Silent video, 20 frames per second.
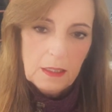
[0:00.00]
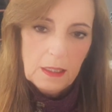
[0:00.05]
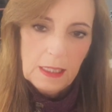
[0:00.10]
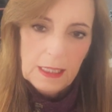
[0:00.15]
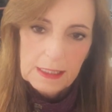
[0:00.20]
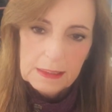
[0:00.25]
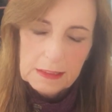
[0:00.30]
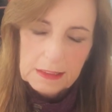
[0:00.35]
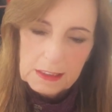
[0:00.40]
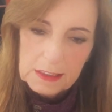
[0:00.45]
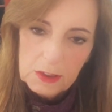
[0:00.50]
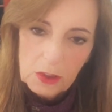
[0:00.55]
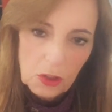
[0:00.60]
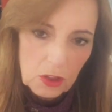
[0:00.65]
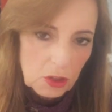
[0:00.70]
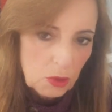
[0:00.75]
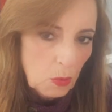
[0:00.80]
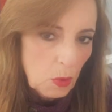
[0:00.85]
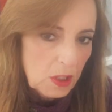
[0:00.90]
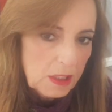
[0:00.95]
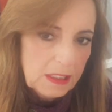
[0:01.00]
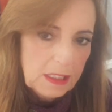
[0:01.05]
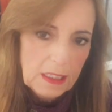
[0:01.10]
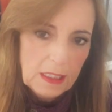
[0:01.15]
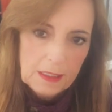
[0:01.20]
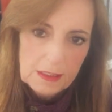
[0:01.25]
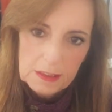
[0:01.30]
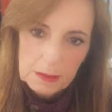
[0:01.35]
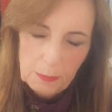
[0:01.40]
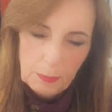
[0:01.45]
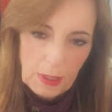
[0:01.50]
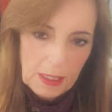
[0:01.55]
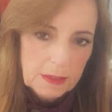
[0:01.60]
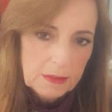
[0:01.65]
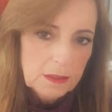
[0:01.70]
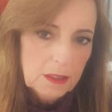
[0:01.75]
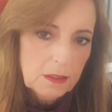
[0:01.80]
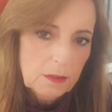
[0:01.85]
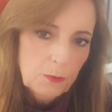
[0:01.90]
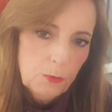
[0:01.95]
it's not what he
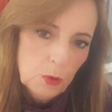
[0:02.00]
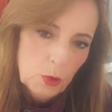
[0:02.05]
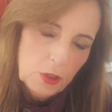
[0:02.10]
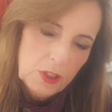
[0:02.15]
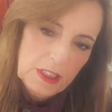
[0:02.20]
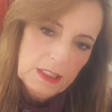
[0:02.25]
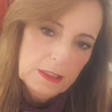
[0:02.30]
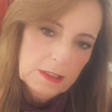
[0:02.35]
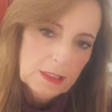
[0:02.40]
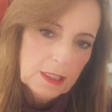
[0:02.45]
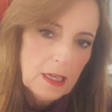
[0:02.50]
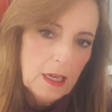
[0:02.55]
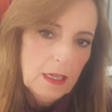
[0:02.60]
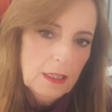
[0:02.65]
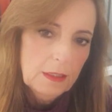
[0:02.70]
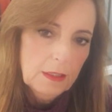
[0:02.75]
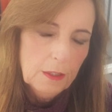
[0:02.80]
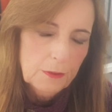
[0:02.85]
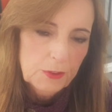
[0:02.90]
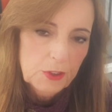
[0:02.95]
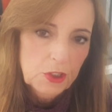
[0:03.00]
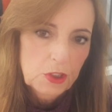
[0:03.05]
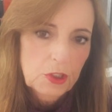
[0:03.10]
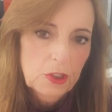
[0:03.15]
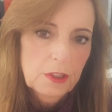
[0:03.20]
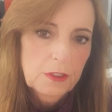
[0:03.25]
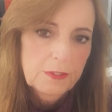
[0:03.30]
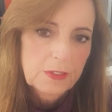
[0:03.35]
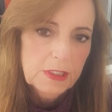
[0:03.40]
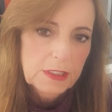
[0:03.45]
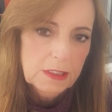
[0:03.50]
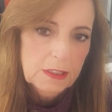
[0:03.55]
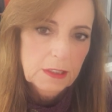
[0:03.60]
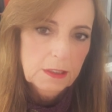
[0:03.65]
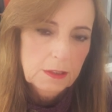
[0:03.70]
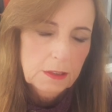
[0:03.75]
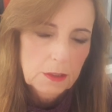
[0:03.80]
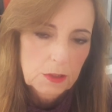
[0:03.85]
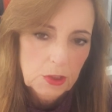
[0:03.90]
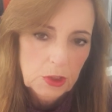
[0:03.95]
expected for these kind of
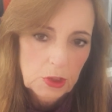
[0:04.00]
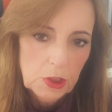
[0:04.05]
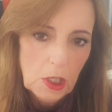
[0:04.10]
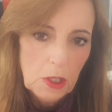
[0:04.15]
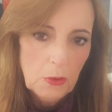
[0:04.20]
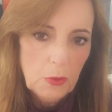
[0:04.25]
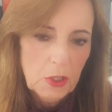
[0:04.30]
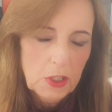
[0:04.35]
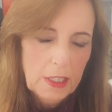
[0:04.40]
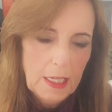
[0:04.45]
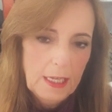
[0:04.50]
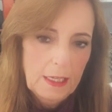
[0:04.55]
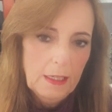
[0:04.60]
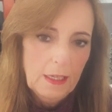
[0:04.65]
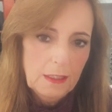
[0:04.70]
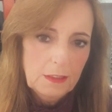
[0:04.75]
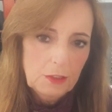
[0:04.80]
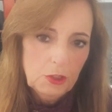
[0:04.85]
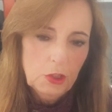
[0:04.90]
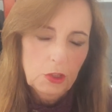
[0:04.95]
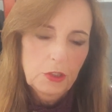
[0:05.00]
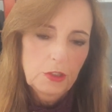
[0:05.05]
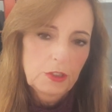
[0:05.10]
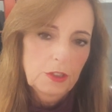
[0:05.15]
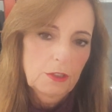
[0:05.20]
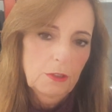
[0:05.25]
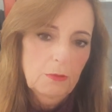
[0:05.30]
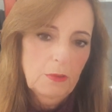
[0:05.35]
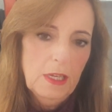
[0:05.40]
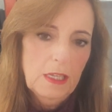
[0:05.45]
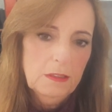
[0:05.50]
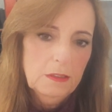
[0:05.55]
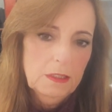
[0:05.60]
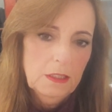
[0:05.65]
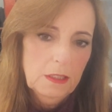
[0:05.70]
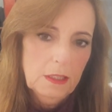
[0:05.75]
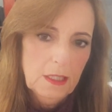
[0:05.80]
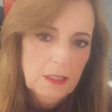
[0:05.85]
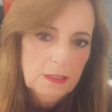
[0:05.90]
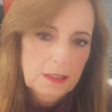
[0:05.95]
services and so on. And I turned around
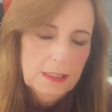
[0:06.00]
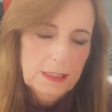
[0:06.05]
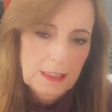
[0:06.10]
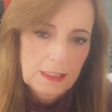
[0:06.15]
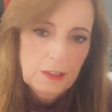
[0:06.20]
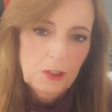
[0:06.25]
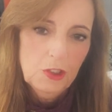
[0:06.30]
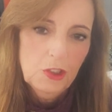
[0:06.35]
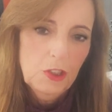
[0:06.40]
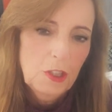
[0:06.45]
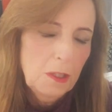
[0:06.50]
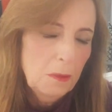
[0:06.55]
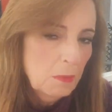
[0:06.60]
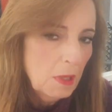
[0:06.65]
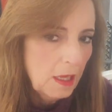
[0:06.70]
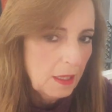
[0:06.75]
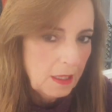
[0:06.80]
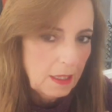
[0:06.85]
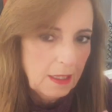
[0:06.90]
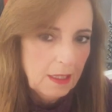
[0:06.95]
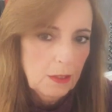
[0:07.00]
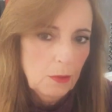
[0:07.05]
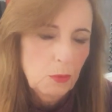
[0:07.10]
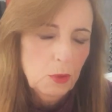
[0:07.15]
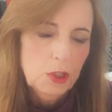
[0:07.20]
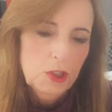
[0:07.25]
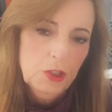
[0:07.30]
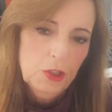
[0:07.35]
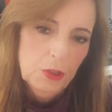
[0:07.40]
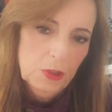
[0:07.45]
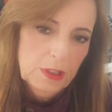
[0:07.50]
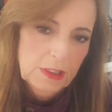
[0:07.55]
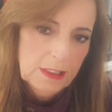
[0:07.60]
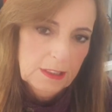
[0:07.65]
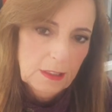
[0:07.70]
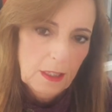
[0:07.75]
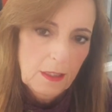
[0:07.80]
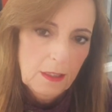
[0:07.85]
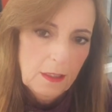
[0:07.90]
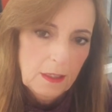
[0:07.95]
and I said to him, I hear what you're
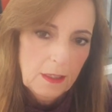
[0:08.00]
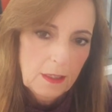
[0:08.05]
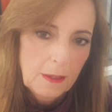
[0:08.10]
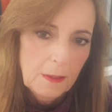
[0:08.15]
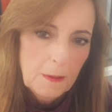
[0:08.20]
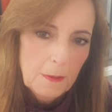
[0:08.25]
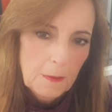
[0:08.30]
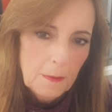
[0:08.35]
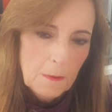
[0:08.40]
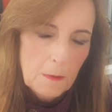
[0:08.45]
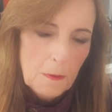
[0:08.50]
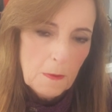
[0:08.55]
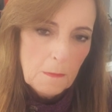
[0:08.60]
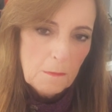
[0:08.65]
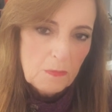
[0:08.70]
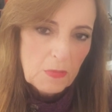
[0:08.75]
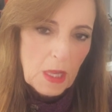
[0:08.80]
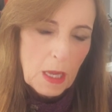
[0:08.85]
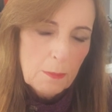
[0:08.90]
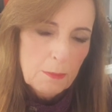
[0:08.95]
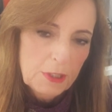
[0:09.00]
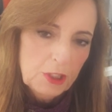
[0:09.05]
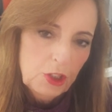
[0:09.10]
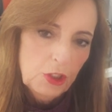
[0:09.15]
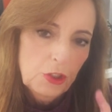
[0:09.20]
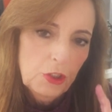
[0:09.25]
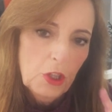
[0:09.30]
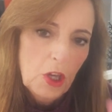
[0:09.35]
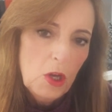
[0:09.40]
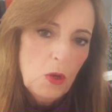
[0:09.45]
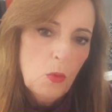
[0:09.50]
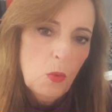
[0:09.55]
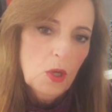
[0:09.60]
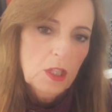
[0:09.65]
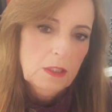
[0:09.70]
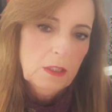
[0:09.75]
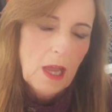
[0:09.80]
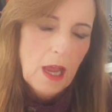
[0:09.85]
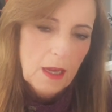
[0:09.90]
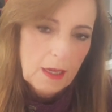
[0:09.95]
saying, but you know
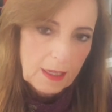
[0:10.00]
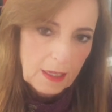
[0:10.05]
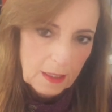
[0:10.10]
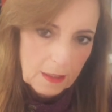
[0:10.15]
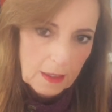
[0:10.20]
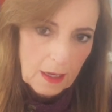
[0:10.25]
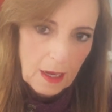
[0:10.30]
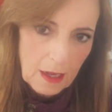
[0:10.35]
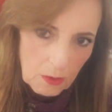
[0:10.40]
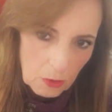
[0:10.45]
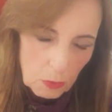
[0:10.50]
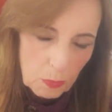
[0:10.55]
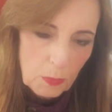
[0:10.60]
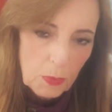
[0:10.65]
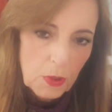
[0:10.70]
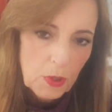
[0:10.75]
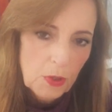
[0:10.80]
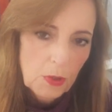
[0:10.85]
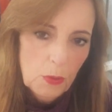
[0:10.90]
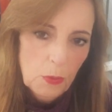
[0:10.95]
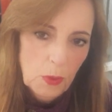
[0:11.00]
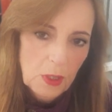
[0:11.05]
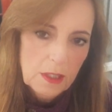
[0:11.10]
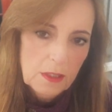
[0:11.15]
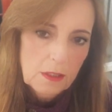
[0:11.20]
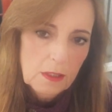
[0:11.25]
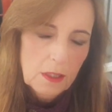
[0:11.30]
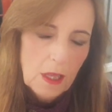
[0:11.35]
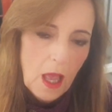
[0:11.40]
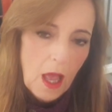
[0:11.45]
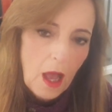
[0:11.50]
what I can help you with?